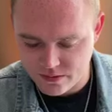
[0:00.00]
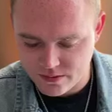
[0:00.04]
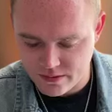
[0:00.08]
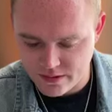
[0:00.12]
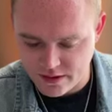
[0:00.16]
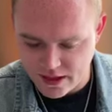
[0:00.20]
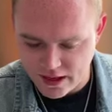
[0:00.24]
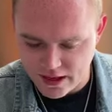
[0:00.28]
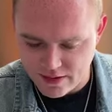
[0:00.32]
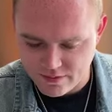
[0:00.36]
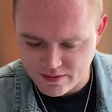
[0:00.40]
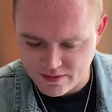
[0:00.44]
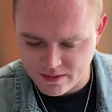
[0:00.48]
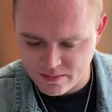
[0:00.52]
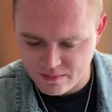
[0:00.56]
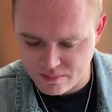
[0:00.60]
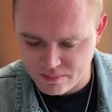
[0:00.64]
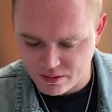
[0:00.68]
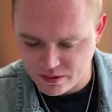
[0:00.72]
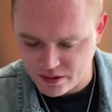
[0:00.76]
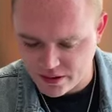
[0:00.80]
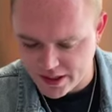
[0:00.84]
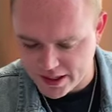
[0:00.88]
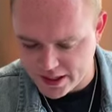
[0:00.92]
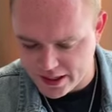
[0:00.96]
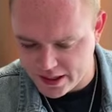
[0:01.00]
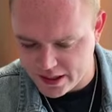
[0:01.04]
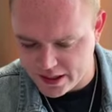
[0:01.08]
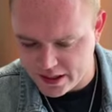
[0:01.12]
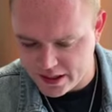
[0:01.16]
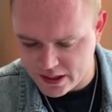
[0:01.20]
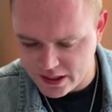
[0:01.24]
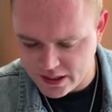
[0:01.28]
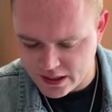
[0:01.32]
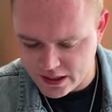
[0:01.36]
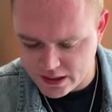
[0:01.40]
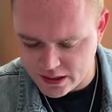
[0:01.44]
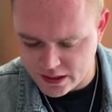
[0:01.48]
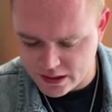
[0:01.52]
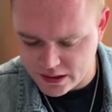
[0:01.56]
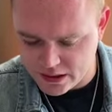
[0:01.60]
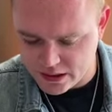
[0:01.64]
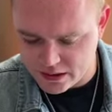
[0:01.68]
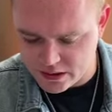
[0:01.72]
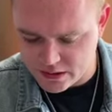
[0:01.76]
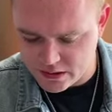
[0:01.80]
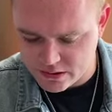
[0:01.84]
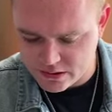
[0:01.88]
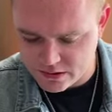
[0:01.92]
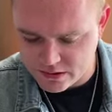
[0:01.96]
David
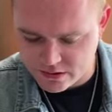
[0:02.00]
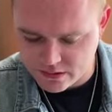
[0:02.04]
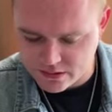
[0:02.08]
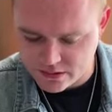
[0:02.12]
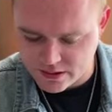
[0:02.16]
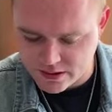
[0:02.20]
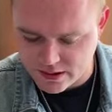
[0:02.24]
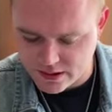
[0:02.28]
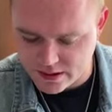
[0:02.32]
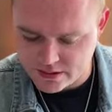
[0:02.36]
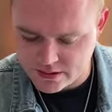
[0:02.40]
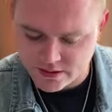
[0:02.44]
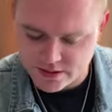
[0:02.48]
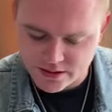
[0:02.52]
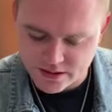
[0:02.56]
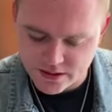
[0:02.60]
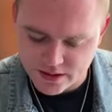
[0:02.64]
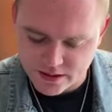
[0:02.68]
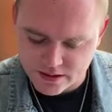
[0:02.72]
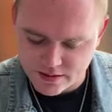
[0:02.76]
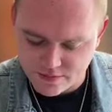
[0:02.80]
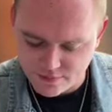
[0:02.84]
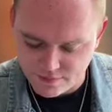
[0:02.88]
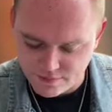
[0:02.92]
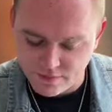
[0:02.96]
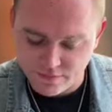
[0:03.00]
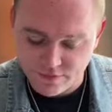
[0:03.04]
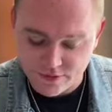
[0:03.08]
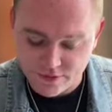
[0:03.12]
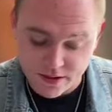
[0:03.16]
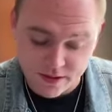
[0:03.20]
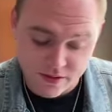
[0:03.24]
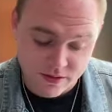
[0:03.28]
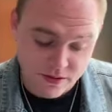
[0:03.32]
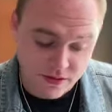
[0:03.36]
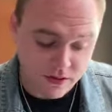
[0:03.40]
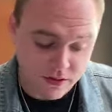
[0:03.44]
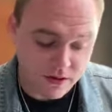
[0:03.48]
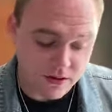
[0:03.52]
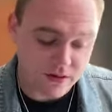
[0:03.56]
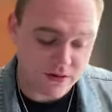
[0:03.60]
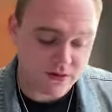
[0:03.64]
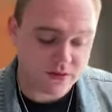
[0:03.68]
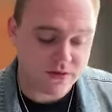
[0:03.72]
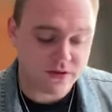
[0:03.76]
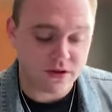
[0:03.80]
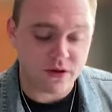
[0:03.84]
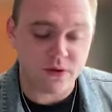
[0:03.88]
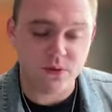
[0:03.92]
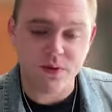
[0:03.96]
played nine, six, 15
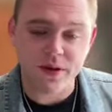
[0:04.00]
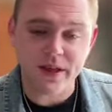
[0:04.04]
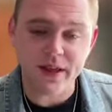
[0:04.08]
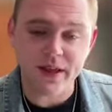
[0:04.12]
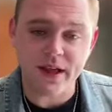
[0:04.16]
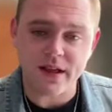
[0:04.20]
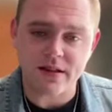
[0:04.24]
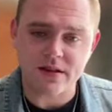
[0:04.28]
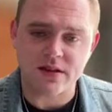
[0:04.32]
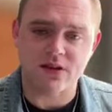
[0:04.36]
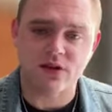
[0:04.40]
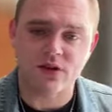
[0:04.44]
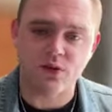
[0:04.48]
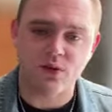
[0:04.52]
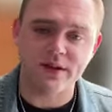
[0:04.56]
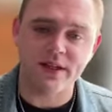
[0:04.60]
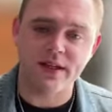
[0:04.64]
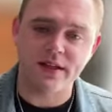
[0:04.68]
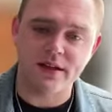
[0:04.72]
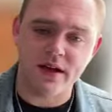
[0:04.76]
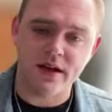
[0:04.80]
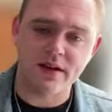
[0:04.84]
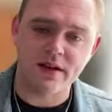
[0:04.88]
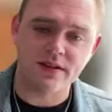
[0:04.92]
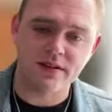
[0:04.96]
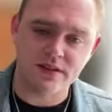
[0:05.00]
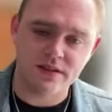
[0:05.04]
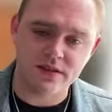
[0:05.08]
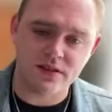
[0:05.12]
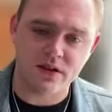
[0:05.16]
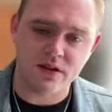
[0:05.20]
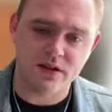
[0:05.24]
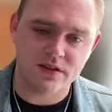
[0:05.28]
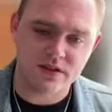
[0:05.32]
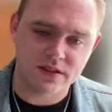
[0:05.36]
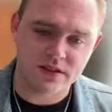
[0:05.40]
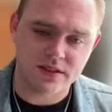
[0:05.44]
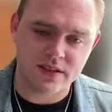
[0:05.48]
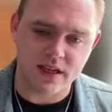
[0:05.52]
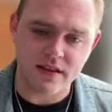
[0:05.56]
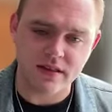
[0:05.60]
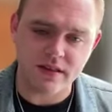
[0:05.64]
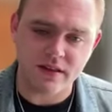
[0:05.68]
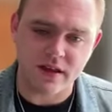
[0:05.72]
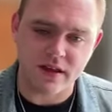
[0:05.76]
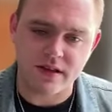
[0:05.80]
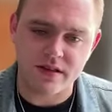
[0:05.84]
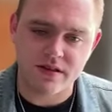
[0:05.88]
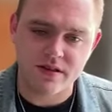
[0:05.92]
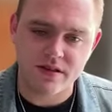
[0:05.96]
songs. So yeah. we got a 29 song set
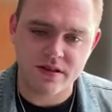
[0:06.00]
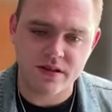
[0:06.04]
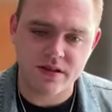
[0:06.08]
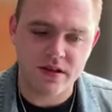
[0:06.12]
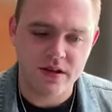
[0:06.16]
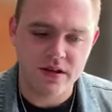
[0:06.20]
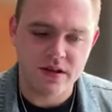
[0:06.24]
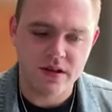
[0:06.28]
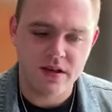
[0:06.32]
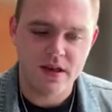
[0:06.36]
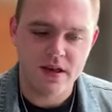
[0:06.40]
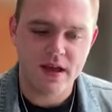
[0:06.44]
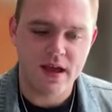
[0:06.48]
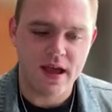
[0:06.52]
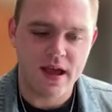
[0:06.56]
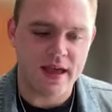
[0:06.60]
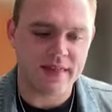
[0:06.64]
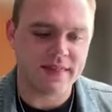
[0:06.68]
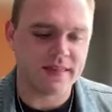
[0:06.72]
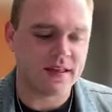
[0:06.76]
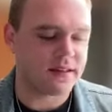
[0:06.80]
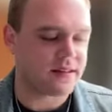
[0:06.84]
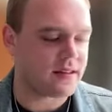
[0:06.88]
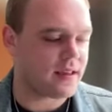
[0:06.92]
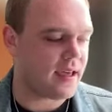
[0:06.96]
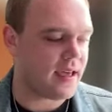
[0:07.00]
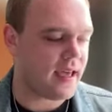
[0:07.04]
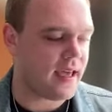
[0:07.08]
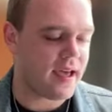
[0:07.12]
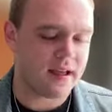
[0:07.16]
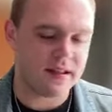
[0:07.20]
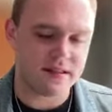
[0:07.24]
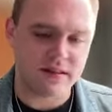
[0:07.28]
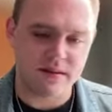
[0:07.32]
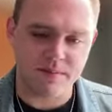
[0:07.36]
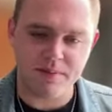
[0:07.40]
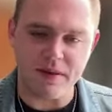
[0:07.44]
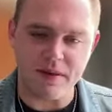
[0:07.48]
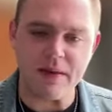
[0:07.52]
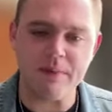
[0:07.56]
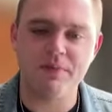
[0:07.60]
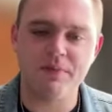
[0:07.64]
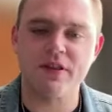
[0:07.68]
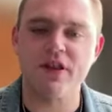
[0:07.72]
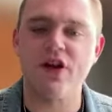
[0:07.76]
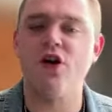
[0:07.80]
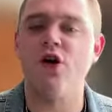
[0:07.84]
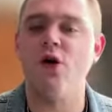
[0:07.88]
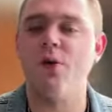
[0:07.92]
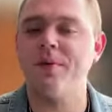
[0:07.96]
list. And then you add the people
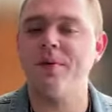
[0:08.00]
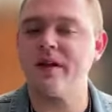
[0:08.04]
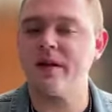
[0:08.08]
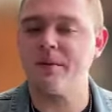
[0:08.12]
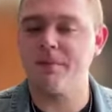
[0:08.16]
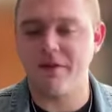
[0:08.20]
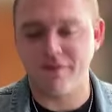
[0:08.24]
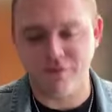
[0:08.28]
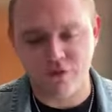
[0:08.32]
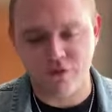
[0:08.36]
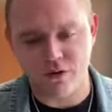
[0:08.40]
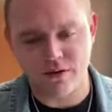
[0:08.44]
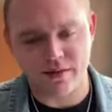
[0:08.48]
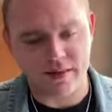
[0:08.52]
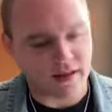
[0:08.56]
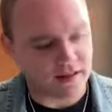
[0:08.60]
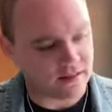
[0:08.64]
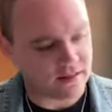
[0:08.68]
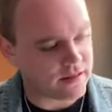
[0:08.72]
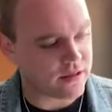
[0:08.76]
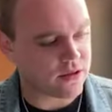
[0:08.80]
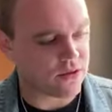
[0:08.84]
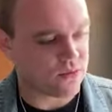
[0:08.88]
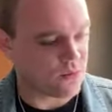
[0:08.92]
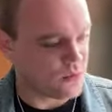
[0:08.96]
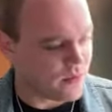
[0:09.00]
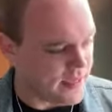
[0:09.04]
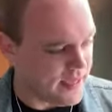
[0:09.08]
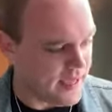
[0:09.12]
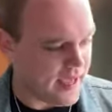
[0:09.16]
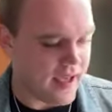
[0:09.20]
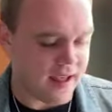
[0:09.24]
that opened up before that. Like we